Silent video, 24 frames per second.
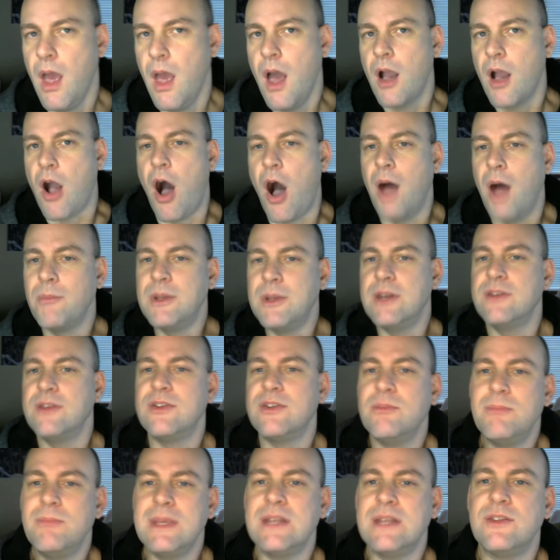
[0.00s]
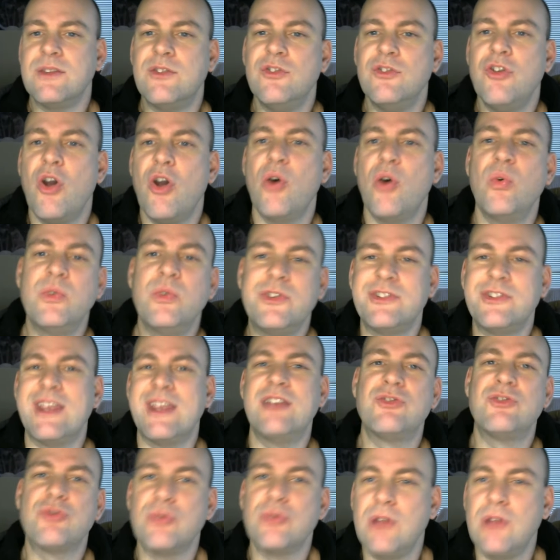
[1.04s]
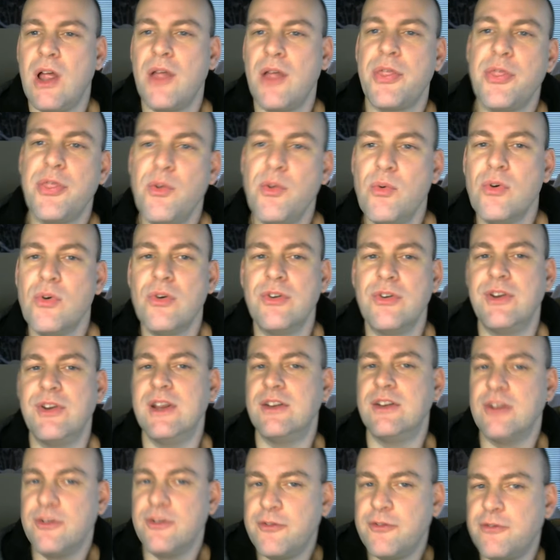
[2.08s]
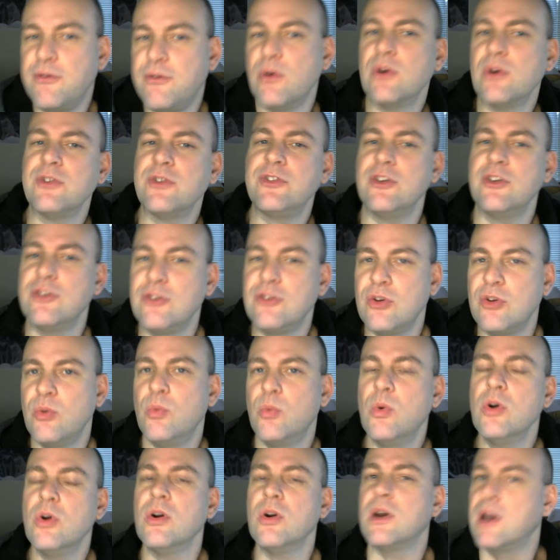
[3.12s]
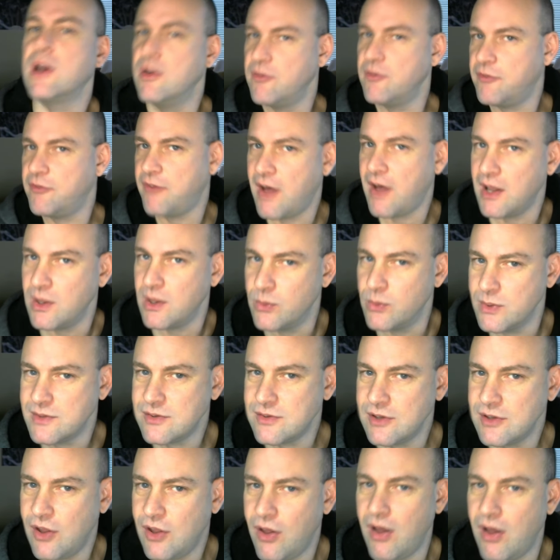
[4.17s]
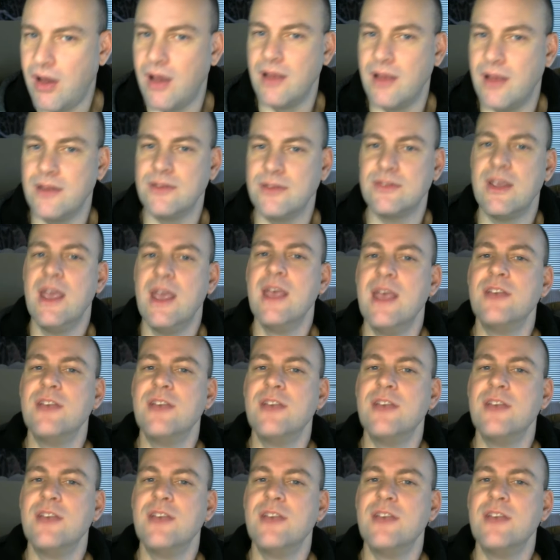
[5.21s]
Communism means no central authority to force us to work and follow its laws,